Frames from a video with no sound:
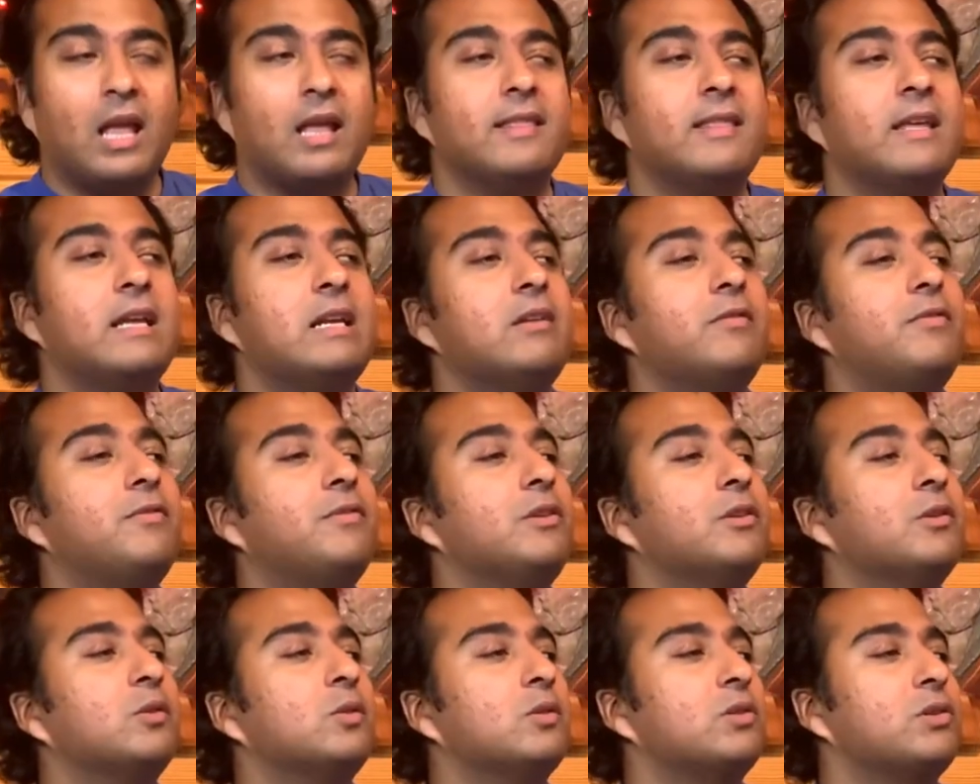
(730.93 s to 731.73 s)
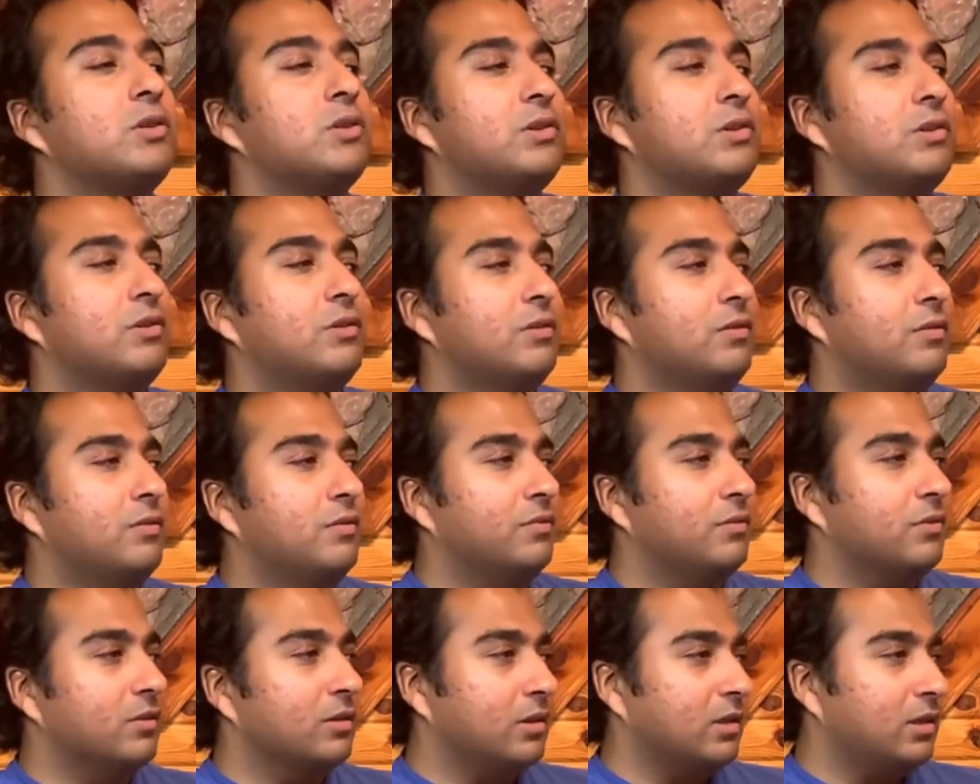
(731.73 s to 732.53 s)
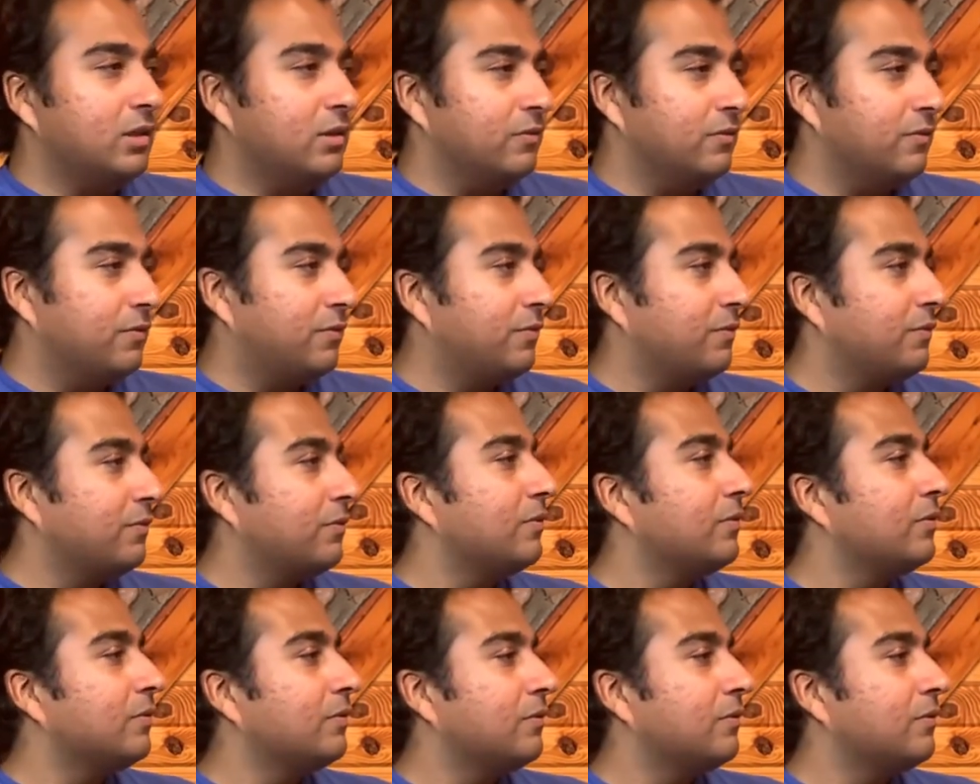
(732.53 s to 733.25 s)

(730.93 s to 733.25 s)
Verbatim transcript: And then it feels relief.